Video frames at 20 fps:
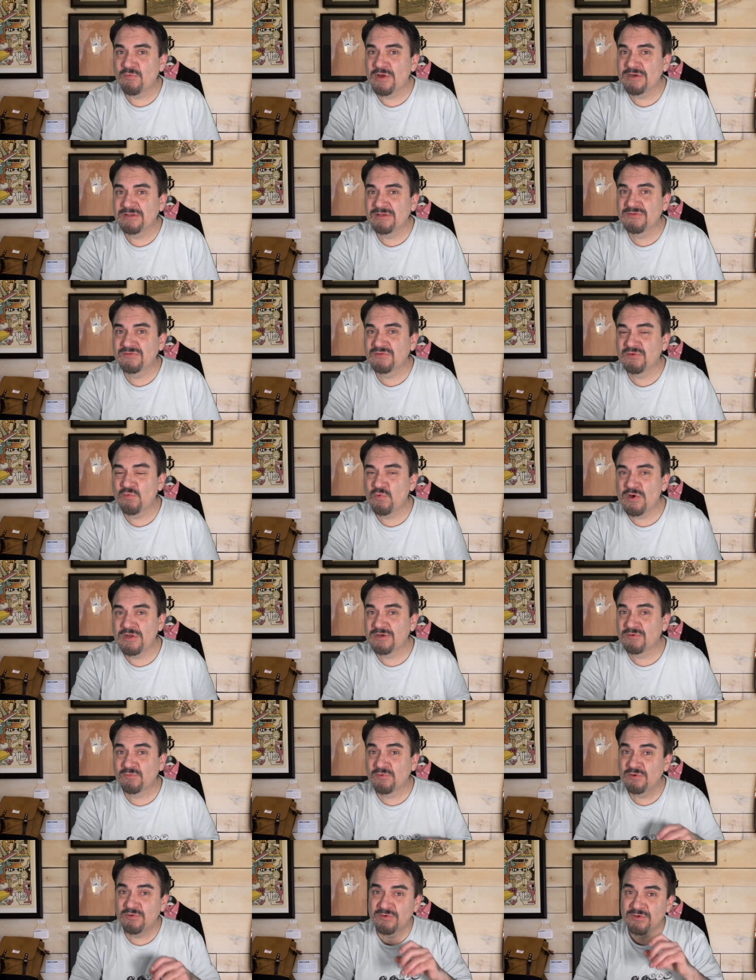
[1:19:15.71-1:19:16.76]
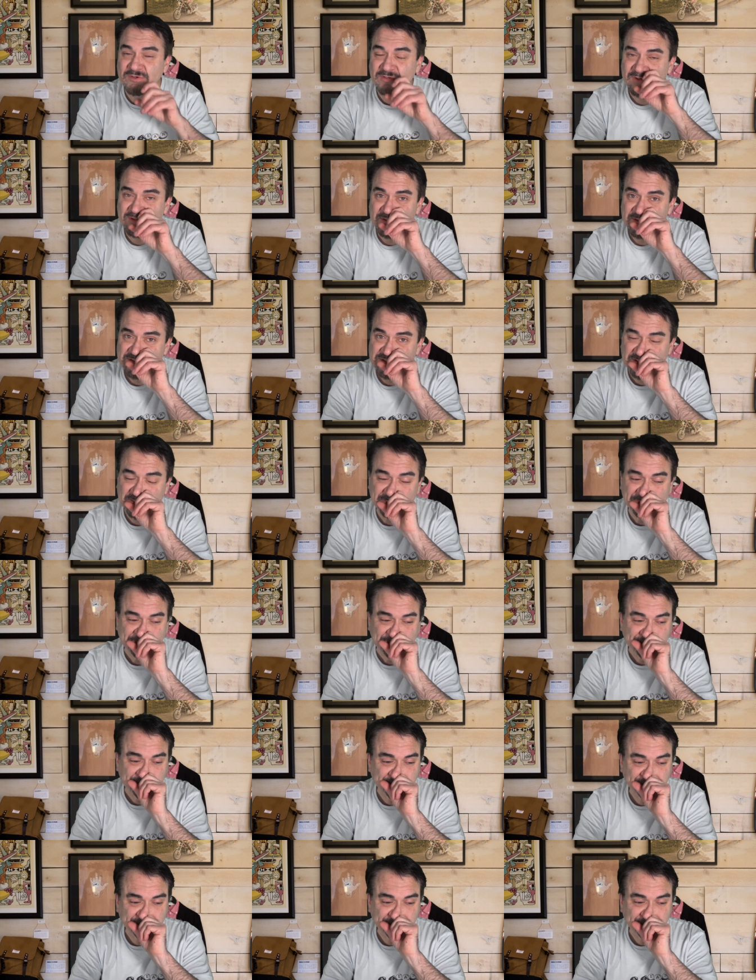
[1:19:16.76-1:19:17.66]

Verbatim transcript: run into one in real good condition.